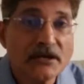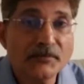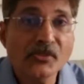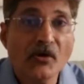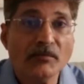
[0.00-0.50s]

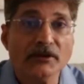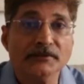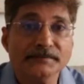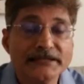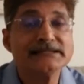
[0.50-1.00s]
abnormal?
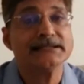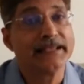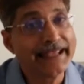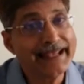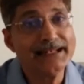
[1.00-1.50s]
This
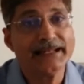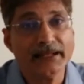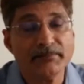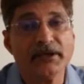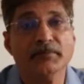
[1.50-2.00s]
again
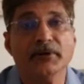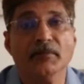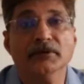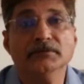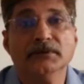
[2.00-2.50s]
can be a
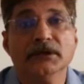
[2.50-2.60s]
problem.